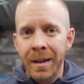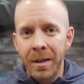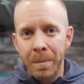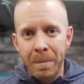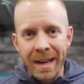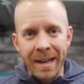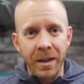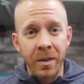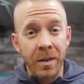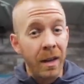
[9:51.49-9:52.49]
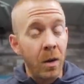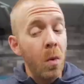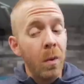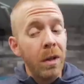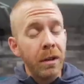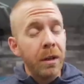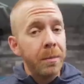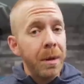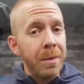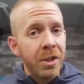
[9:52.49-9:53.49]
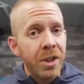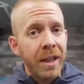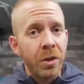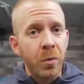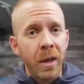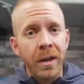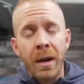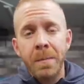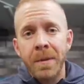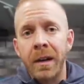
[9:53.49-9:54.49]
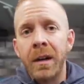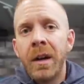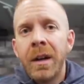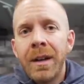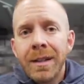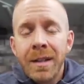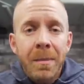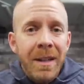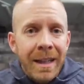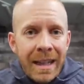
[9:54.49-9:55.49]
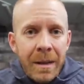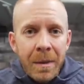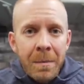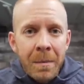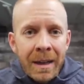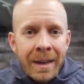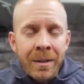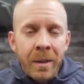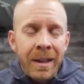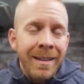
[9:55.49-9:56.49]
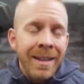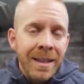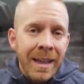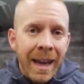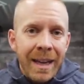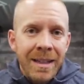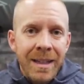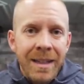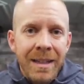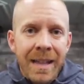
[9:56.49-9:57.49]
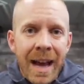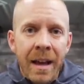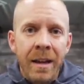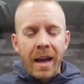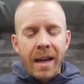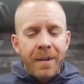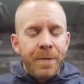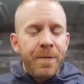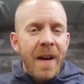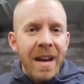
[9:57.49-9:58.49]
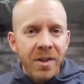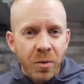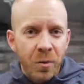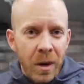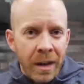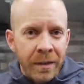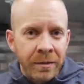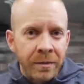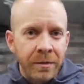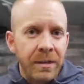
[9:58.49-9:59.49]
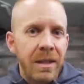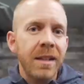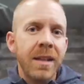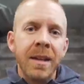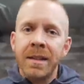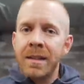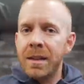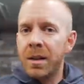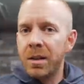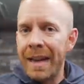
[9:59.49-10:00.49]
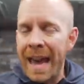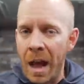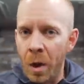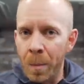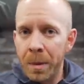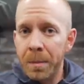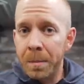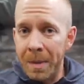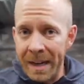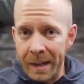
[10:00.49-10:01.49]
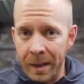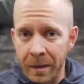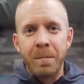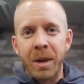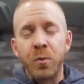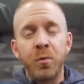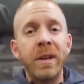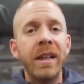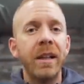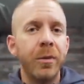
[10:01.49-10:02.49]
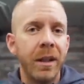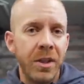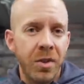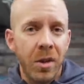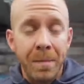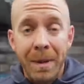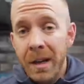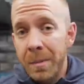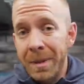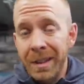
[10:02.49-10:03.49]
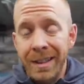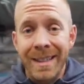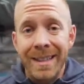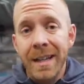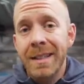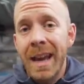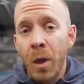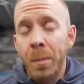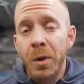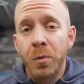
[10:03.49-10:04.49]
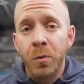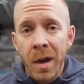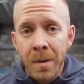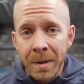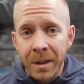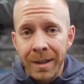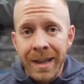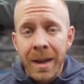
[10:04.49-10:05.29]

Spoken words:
the bike and you're thinking, oh, well, maybe I should get the run up there. something to keep in mind in this case is that a fast run doesn't necessarily help biking, but a really, really strong bike ability does help your run ability